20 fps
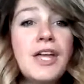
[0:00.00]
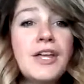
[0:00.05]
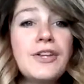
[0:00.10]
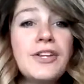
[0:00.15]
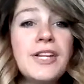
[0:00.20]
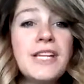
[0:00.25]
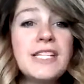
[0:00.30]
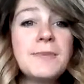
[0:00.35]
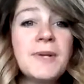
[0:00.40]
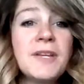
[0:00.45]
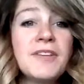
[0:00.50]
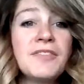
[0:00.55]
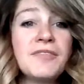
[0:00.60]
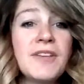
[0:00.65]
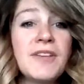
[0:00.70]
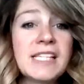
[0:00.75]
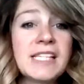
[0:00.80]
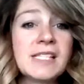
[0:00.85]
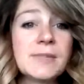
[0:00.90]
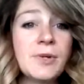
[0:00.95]
you need to be
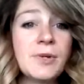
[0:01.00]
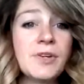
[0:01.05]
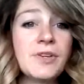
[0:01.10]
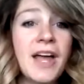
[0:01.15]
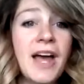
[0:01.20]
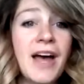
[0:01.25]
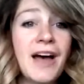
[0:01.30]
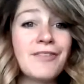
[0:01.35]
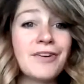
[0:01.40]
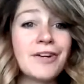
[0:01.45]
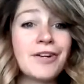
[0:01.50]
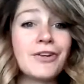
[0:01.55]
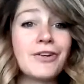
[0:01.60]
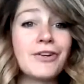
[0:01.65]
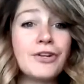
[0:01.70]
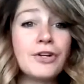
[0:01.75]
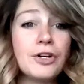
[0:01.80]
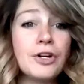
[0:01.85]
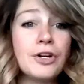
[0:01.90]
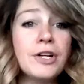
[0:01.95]
flexible and have a
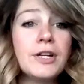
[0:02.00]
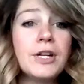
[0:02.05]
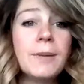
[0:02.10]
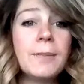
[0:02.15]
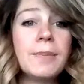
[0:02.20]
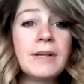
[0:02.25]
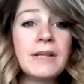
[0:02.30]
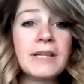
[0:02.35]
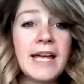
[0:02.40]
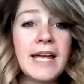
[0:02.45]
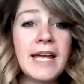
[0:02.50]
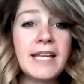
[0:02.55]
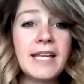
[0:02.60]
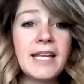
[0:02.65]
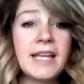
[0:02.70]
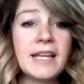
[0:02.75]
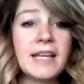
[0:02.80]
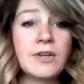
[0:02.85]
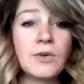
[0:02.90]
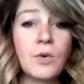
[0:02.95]
good
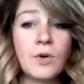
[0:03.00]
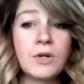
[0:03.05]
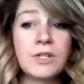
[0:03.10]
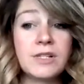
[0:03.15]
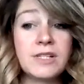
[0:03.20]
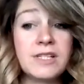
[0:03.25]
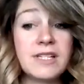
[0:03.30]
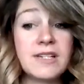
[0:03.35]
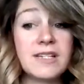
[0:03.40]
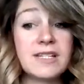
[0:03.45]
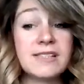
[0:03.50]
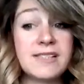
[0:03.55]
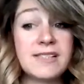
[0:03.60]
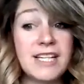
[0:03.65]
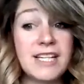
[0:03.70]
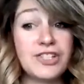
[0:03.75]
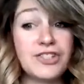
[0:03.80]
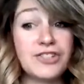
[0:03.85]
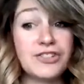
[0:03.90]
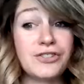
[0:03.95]
planning and
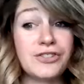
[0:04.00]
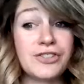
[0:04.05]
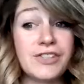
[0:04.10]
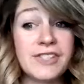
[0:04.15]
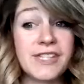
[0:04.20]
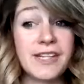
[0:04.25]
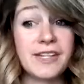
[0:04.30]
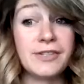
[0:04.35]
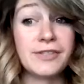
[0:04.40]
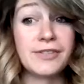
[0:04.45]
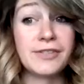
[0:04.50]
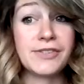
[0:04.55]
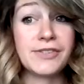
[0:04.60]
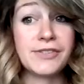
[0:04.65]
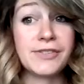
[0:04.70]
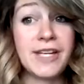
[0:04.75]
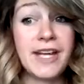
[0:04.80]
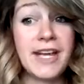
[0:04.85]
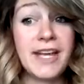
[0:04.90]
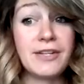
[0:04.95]
organizational skills,
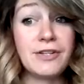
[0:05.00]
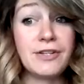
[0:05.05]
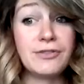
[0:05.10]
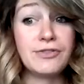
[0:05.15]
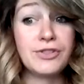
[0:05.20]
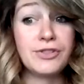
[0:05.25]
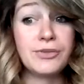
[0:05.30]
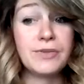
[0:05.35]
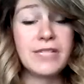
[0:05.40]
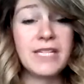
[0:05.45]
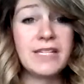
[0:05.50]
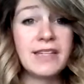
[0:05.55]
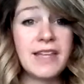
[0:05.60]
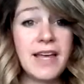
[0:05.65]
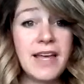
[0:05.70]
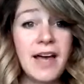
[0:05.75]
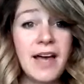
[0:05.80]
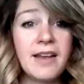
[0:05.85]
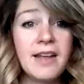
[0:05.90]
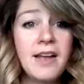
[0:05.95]
okay? You do need
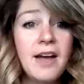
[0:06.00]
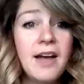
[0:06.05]
that.